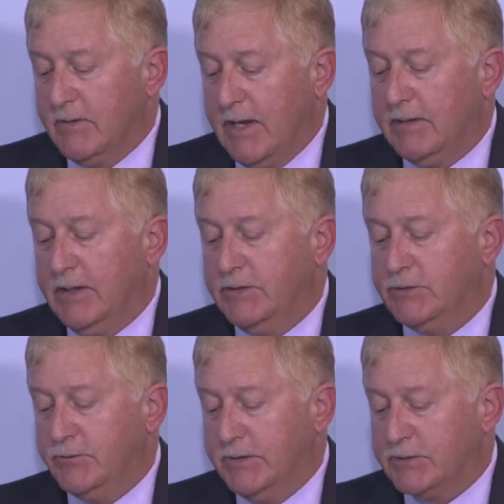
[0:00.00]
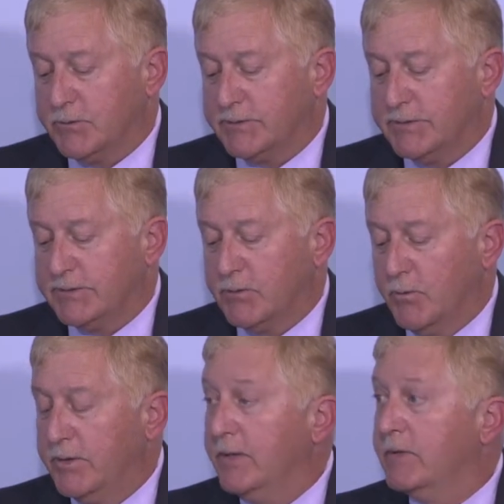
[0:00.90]
and injured resources
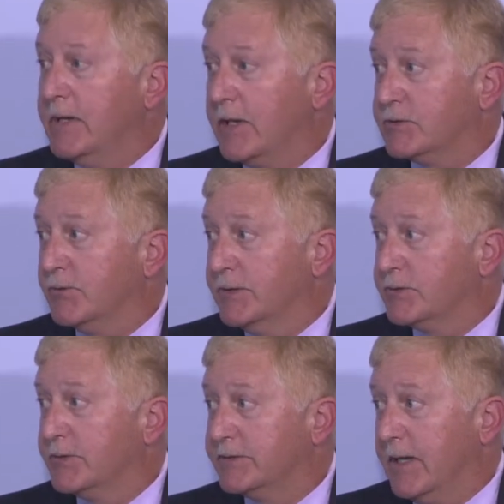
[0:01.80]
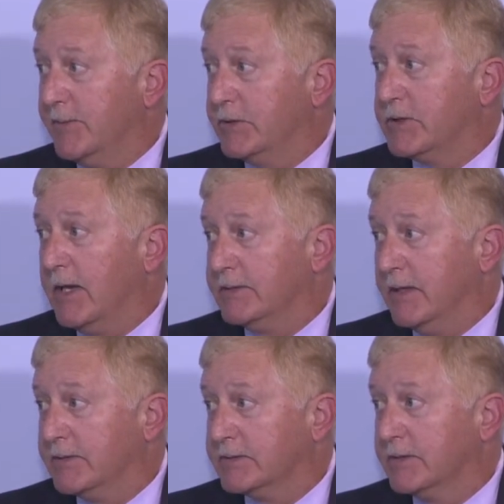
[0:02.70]
within the natural resource damage
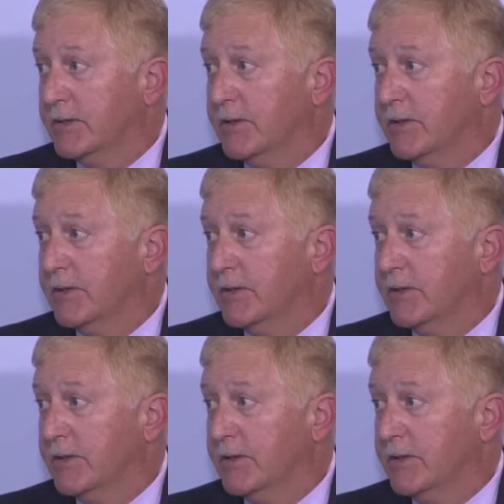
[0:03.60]
context.